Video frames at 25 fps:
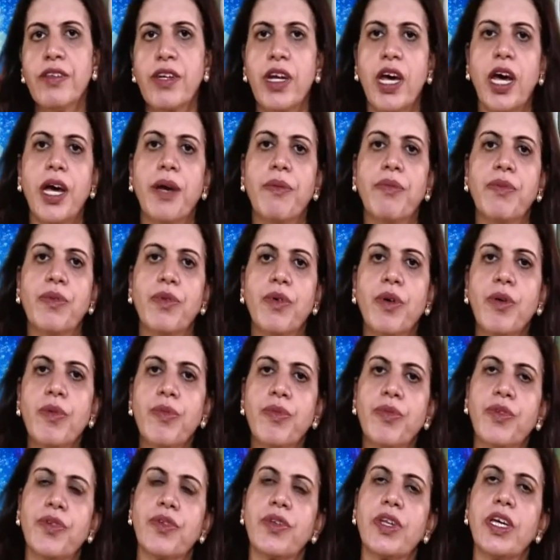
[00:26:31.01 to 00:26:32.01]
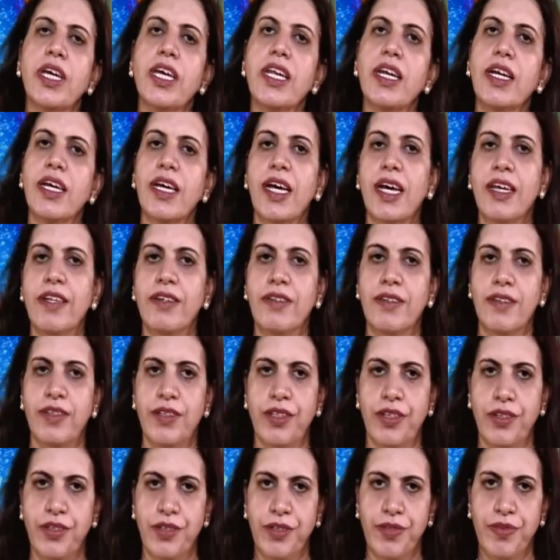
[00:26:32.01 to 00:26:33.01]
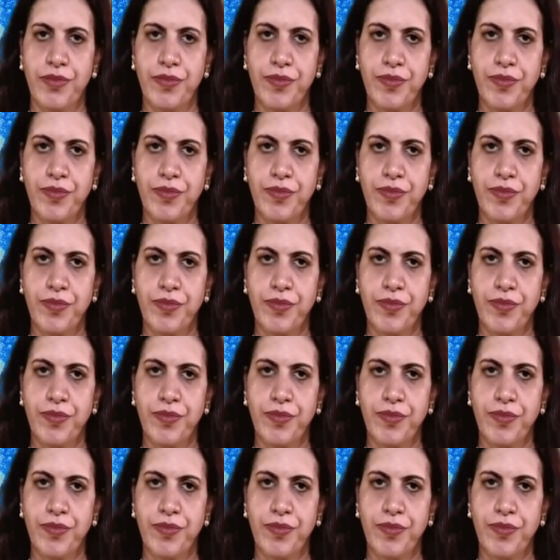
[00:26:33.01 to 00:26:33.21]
types of skin cancers.